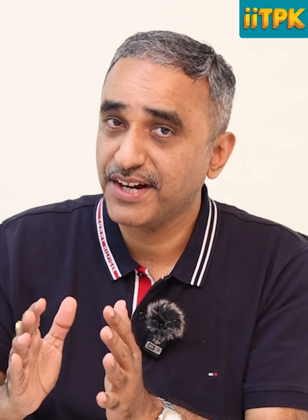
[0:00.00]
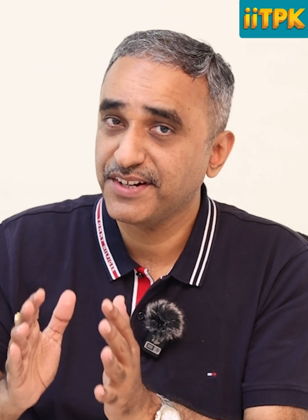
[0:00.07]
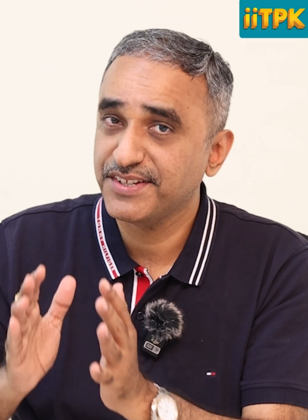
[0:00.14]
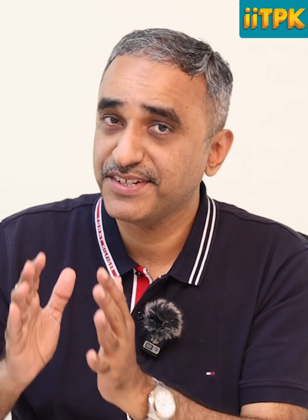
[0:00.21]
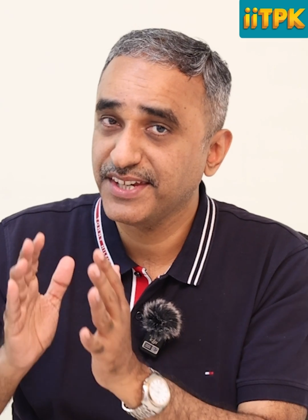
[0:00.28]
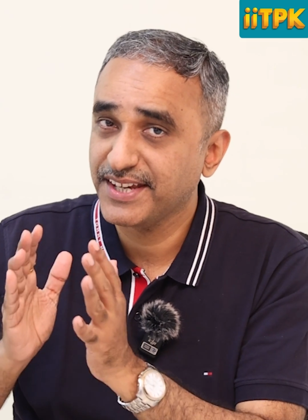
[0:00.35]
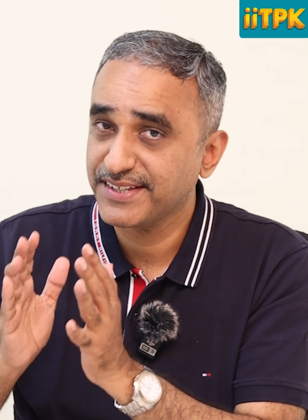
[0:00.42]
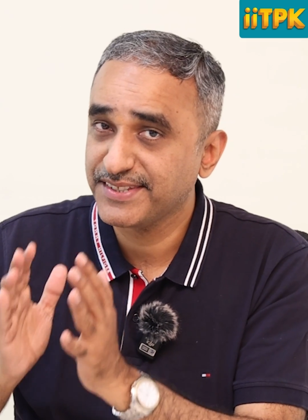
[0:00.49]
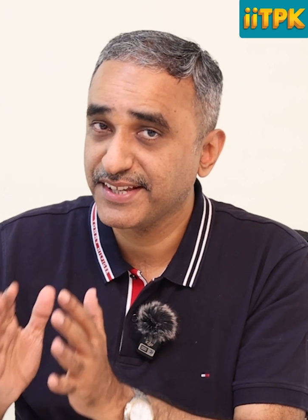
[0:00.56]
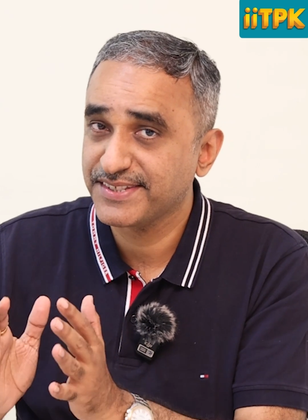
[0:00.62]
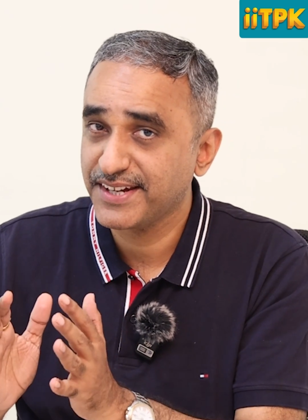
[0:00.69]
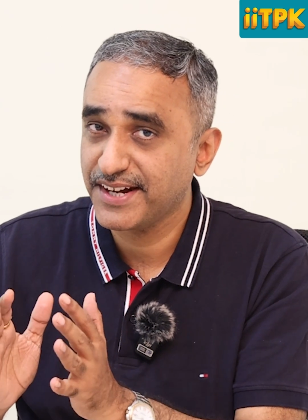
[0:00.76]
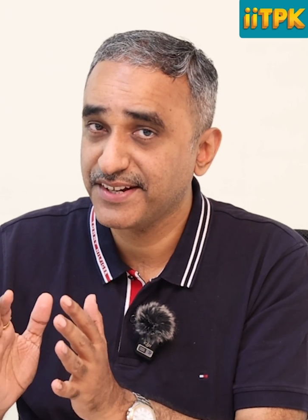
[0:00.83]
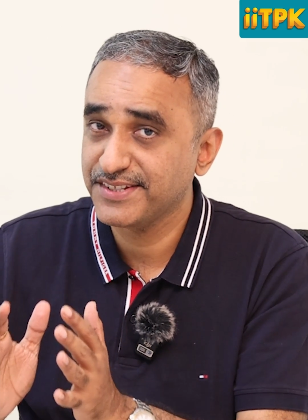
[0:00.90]
strategy, guessing
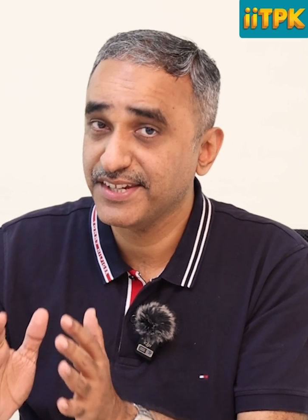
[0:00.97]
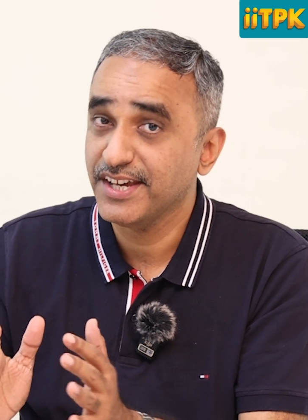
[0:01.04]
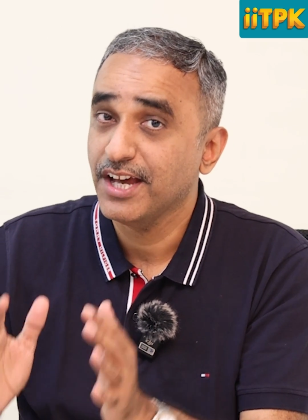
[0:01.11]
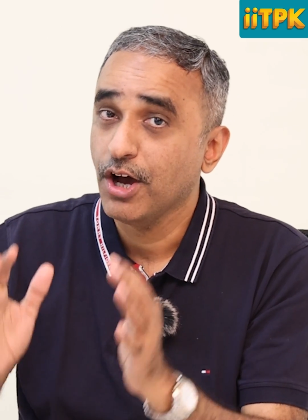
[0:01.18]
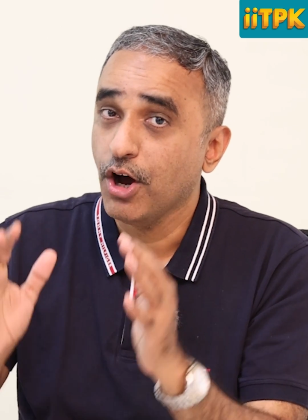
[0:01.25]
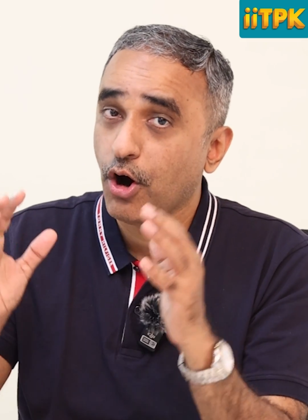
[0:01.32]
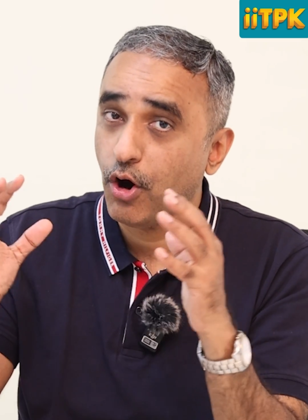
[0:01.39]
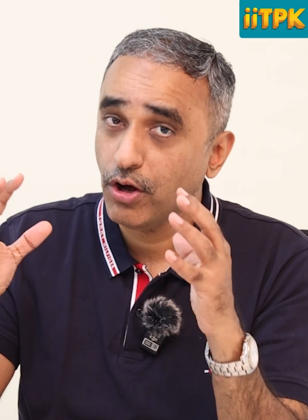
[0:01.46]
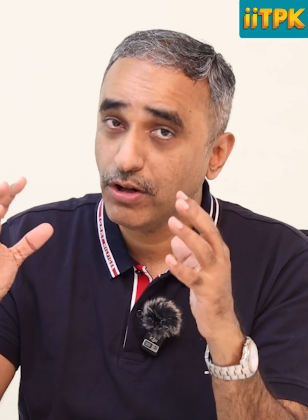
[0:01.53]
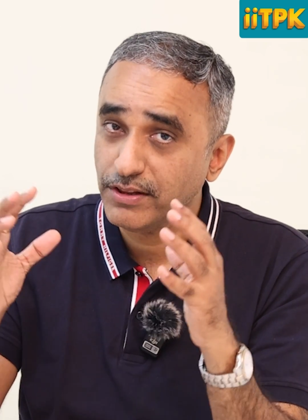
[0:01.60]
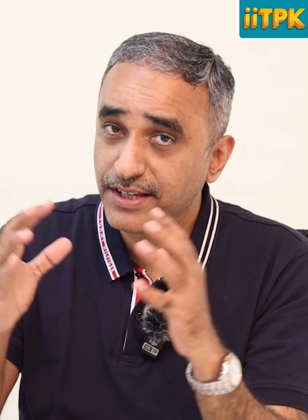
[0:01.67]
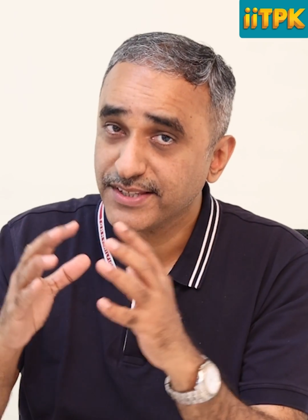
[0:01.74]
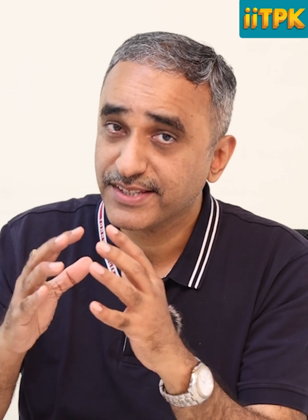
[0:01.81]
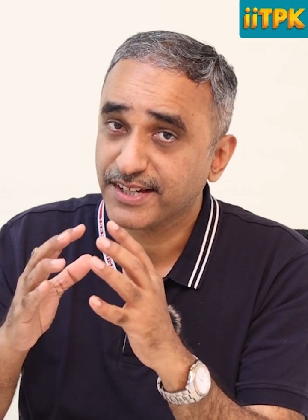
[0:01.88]
strategy,
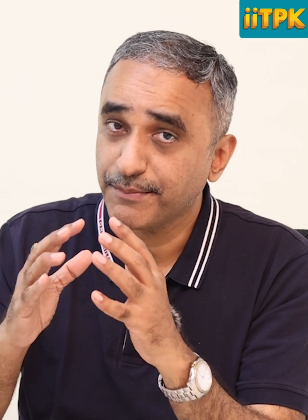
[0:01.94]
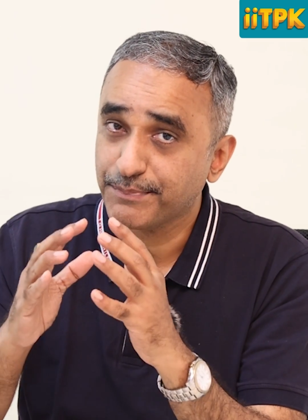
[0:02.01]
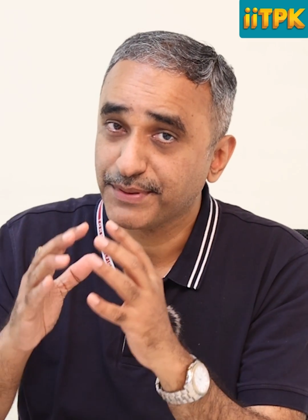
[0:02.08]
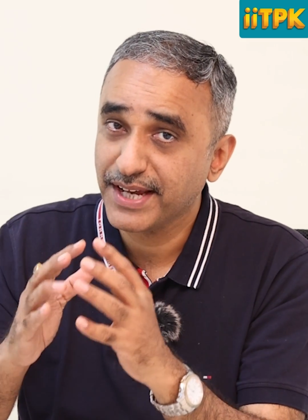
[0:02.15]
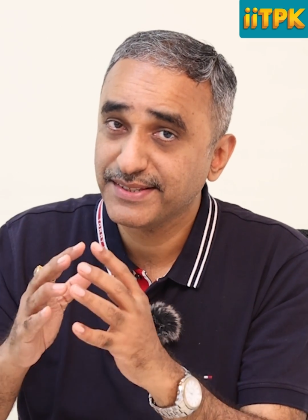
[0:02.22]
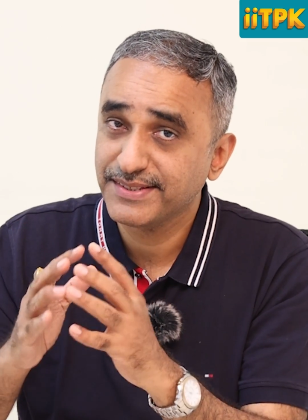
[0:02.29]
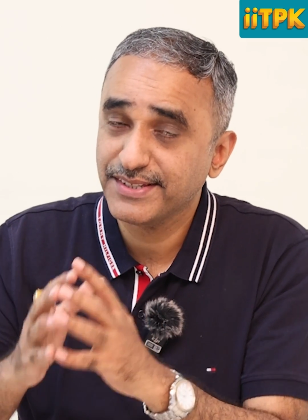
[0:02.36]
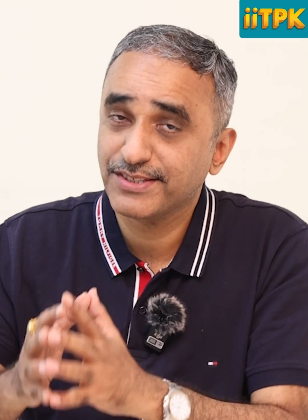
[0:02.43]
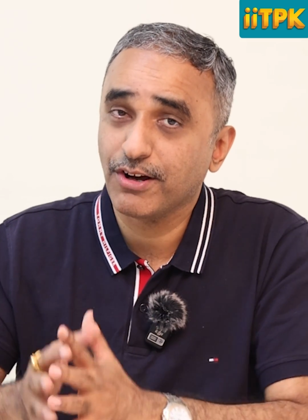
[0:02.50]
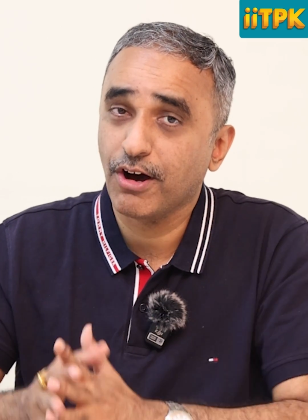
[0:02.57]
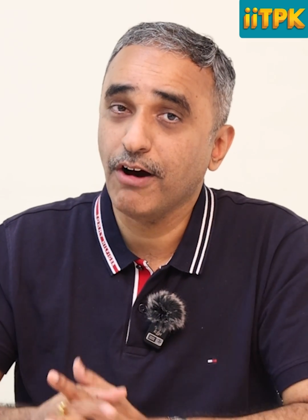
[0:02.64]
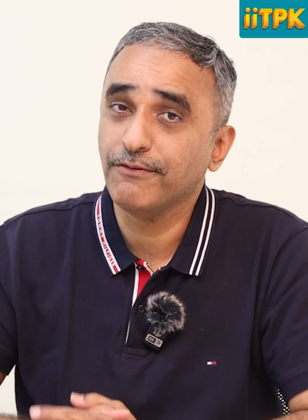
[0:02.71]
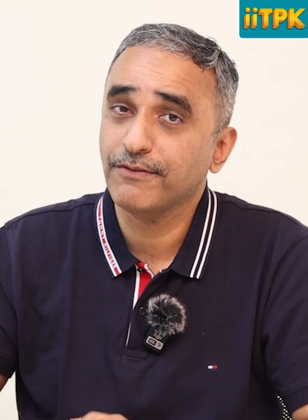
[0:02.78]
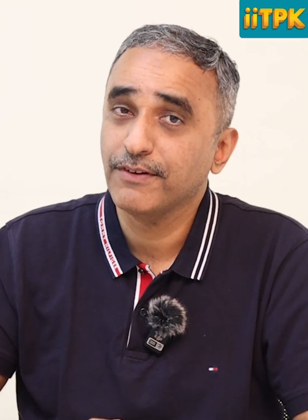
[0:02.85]
all this comprises
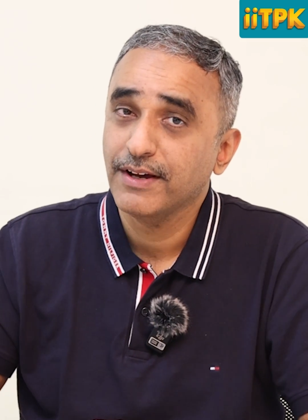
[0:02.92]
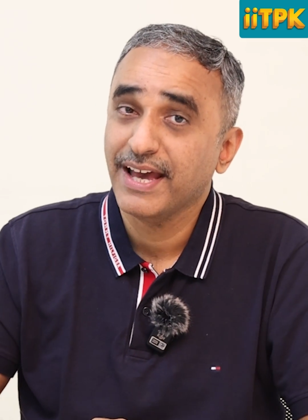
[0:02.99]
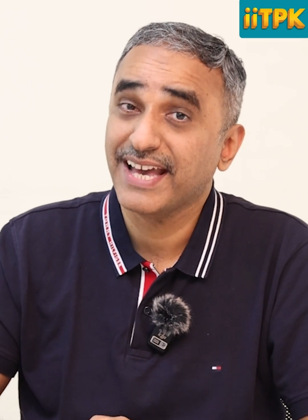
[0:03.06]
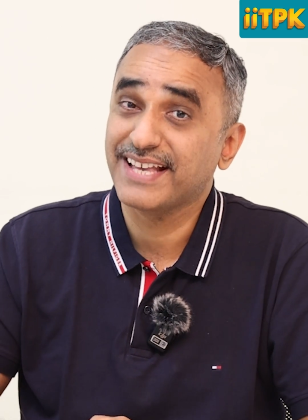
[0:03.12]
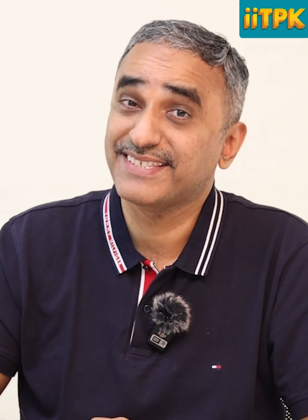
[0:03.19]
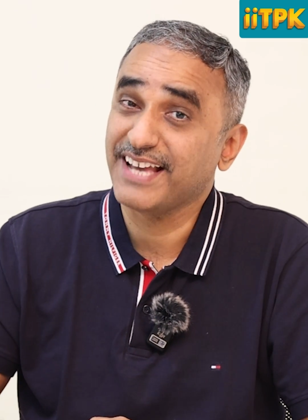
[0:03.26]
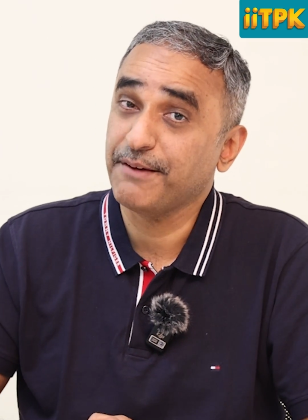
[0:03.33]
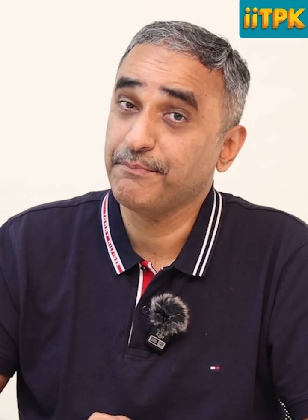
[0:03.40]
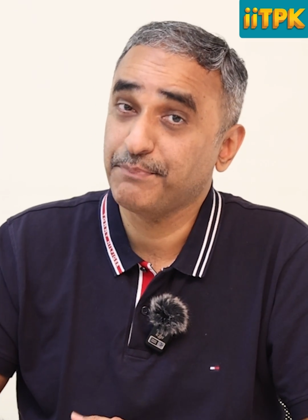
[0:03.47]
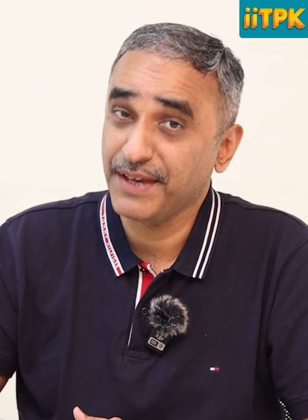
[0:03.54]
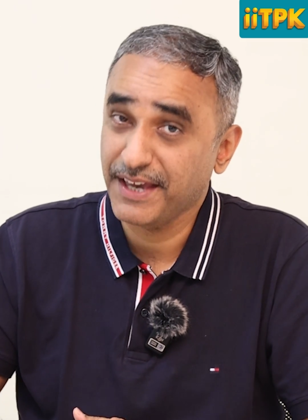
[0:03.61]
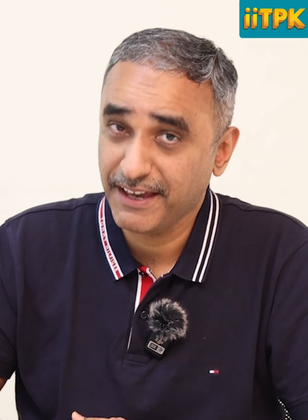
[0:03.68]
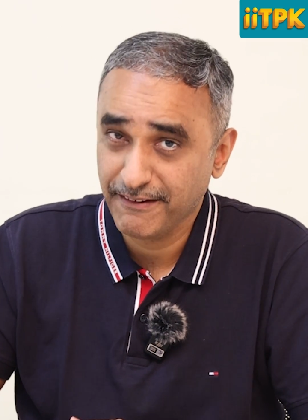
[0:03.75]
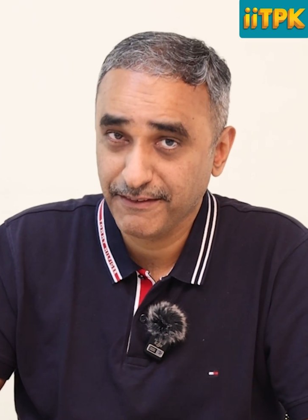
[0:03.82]
of exam
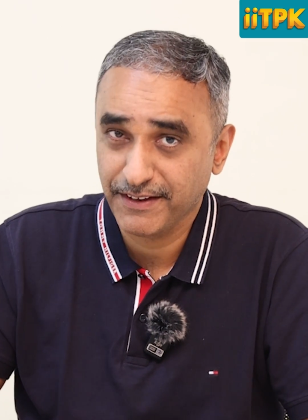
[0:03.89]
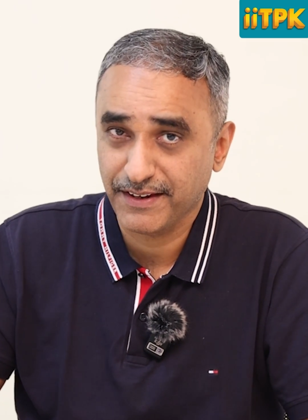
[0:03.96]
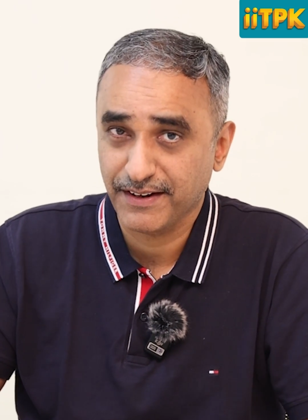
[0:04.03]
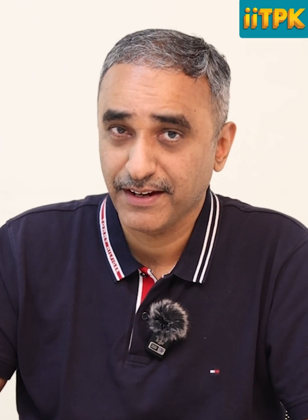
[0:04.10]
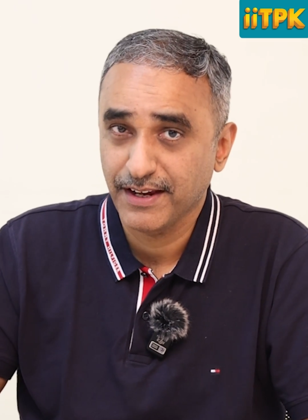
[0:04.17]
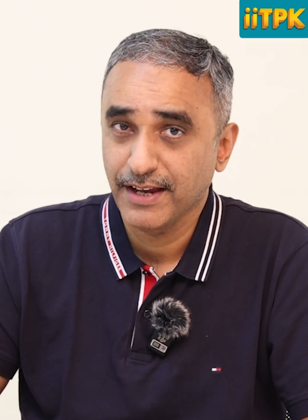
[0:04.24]
behavior.